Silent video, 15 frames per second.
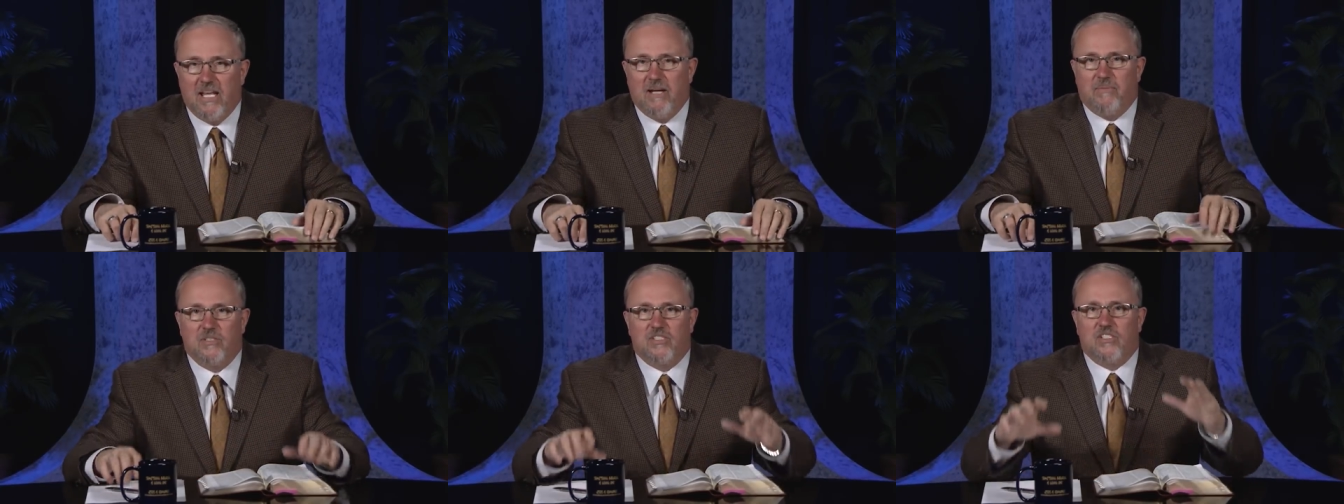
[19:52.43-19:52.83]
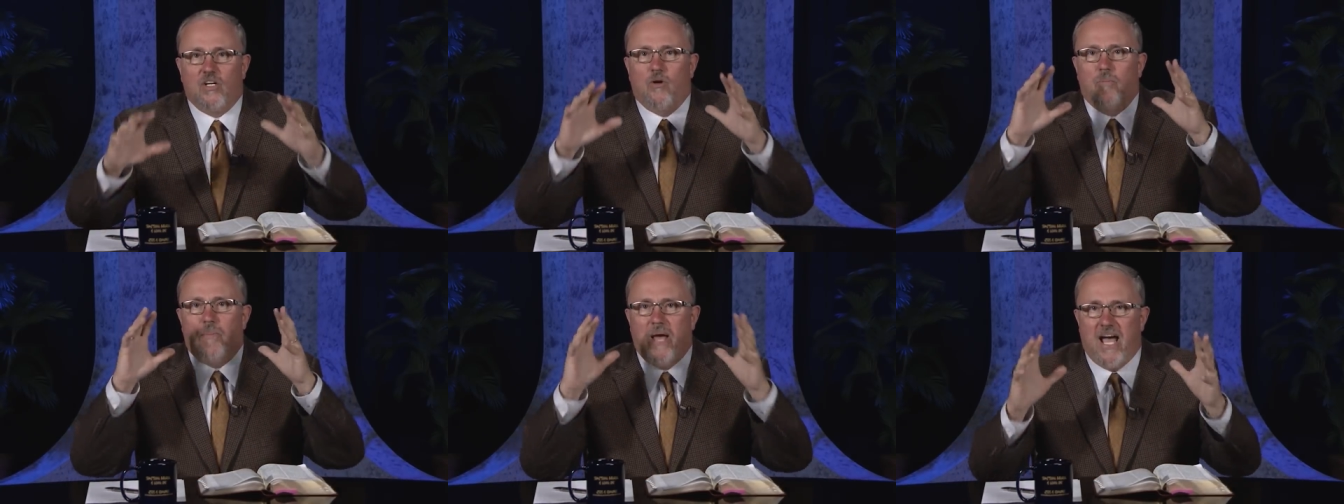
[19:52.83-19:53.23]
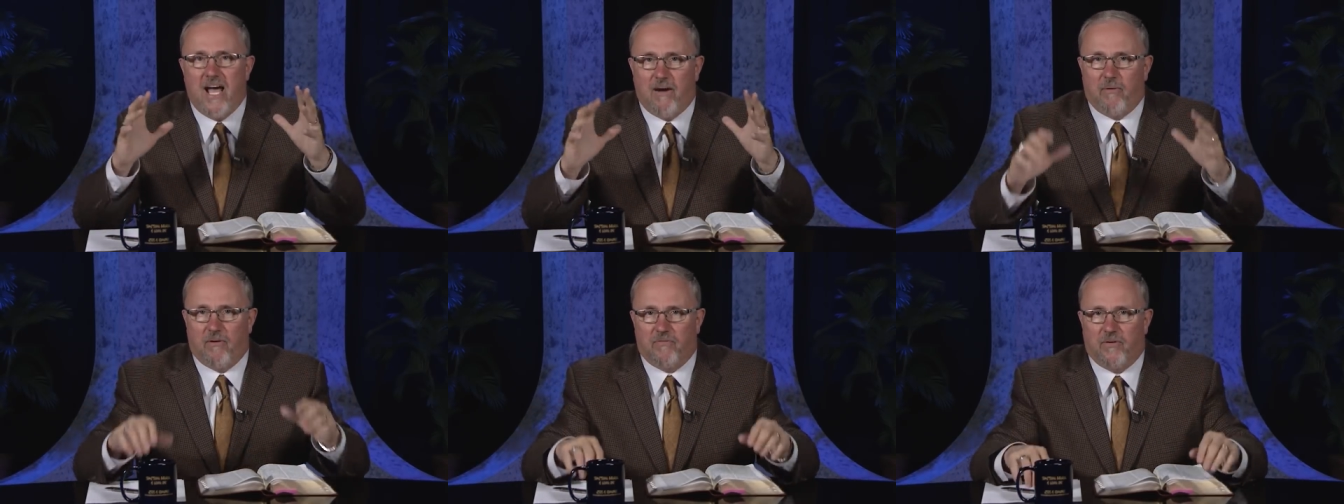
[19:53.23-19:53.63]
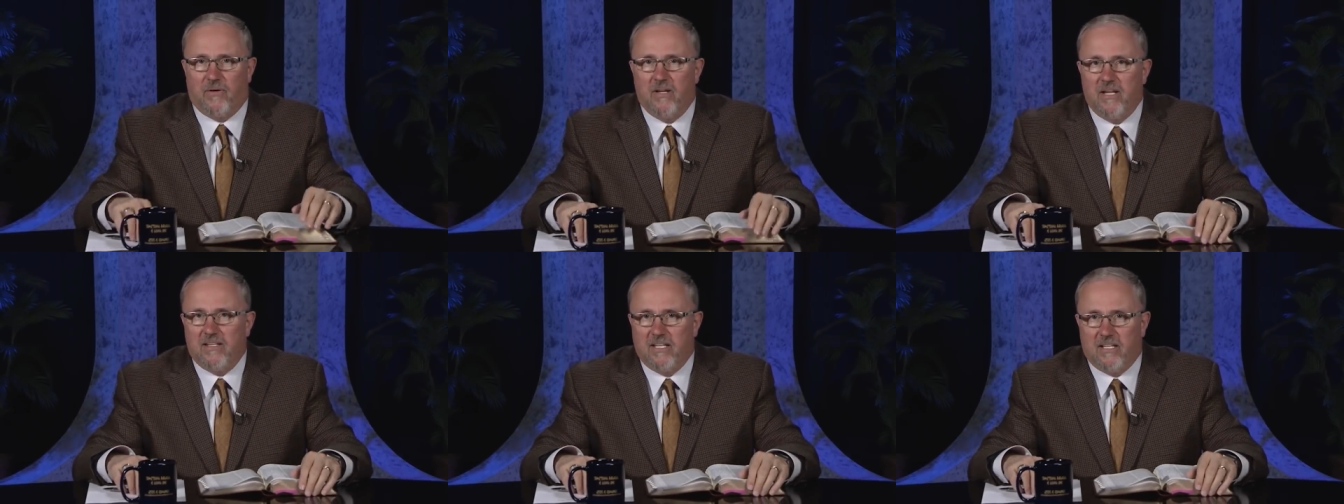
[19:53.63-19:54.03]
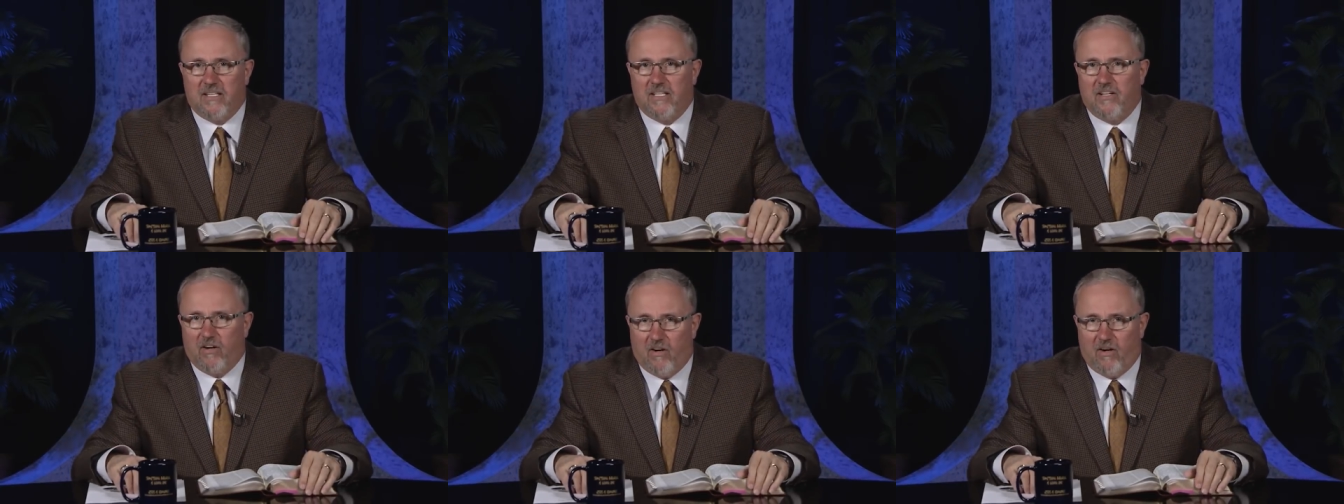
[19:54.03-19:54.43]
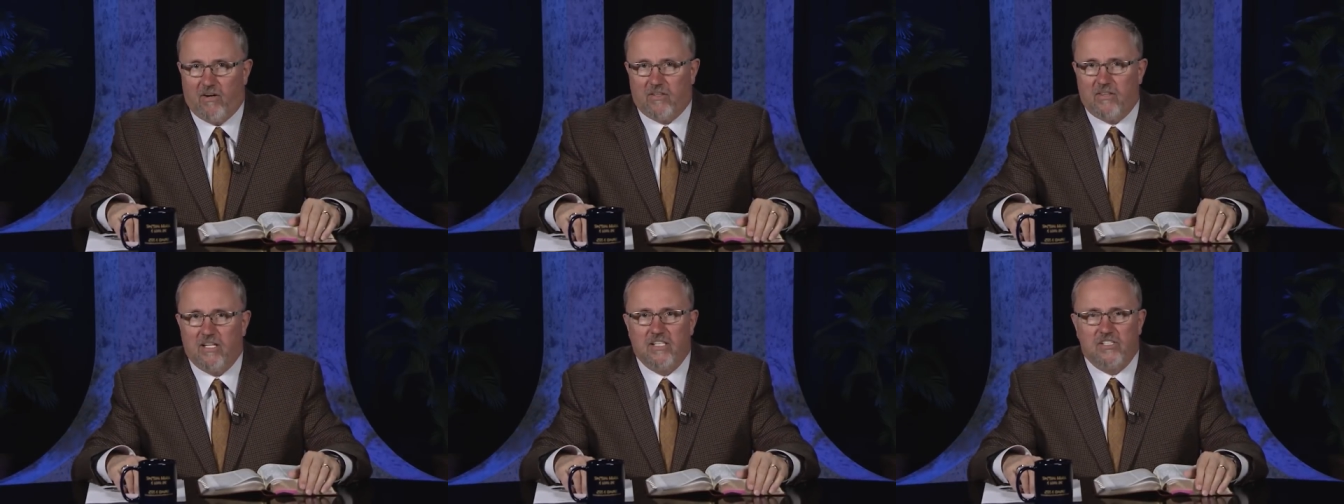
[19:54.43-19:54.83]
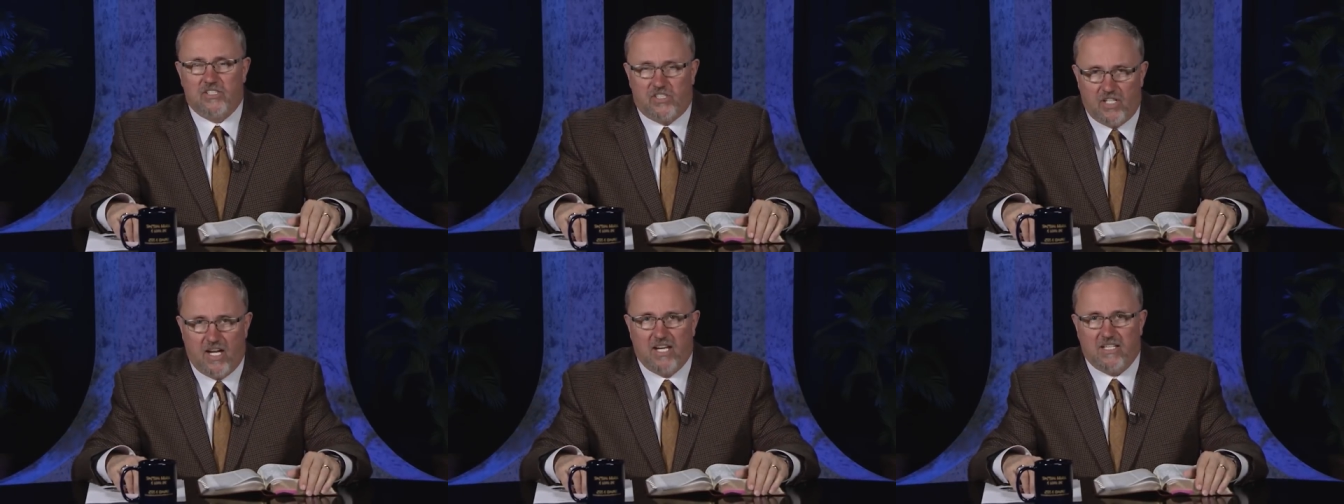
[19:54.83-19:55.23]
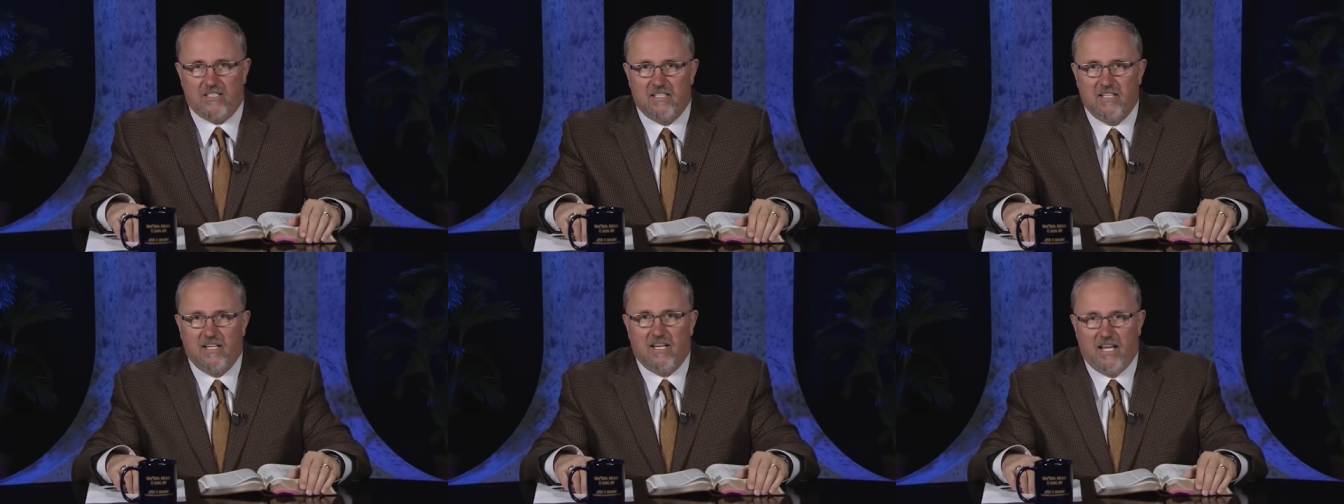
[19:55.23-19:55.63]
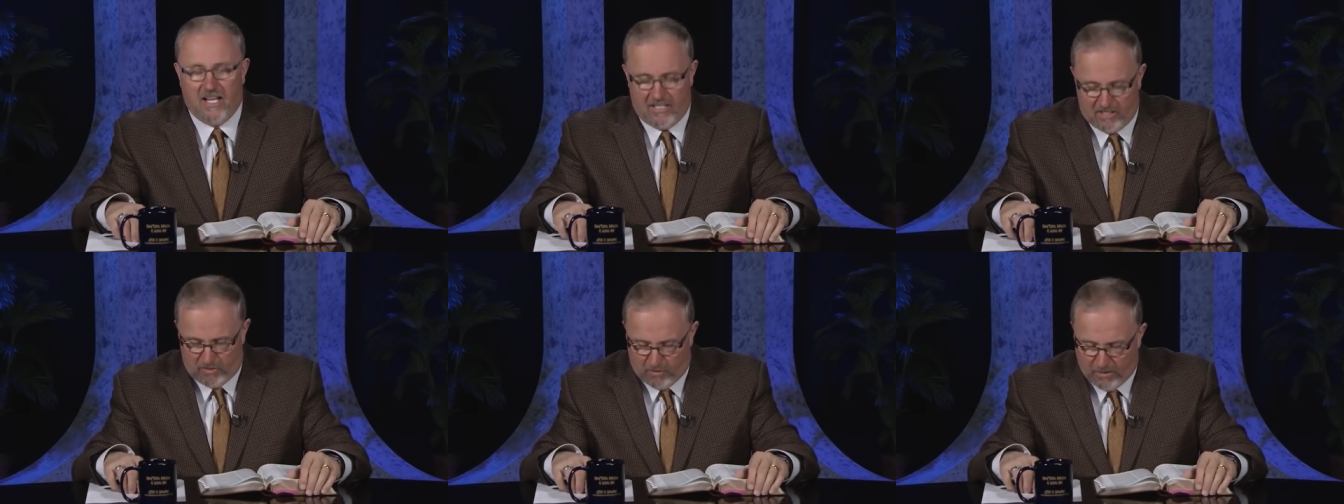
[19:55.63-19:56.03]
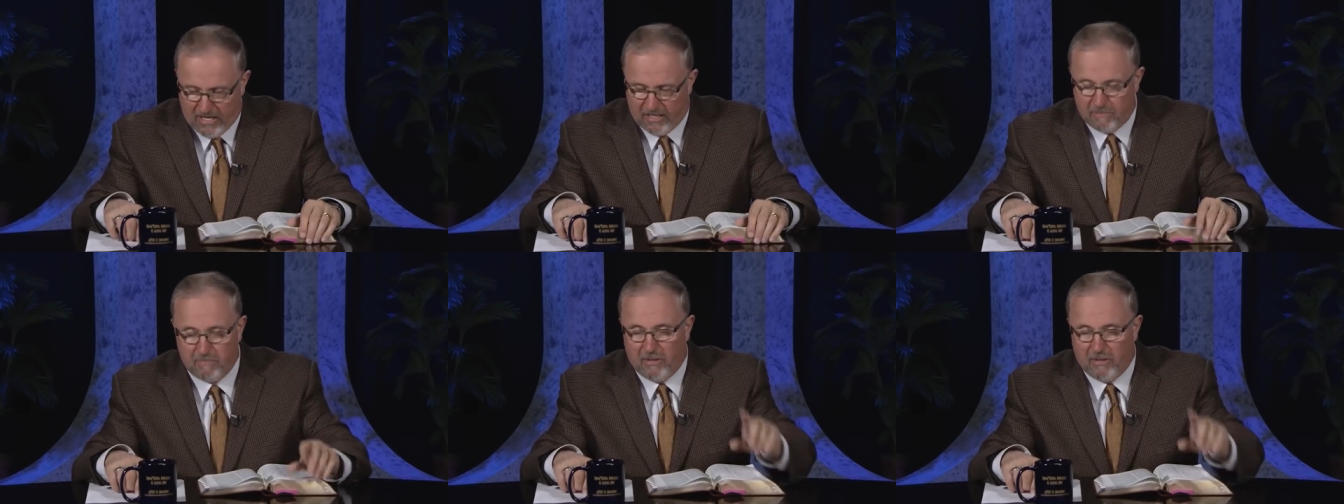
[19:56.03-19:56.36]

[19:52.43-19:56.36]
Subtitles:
It was so powerful that the earth shaked and quake.